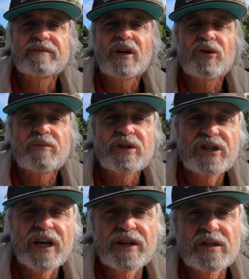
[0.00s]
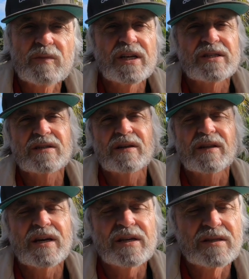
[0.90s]
ultimate charters, places like
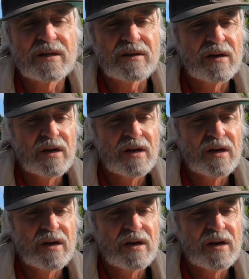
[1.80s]
that. So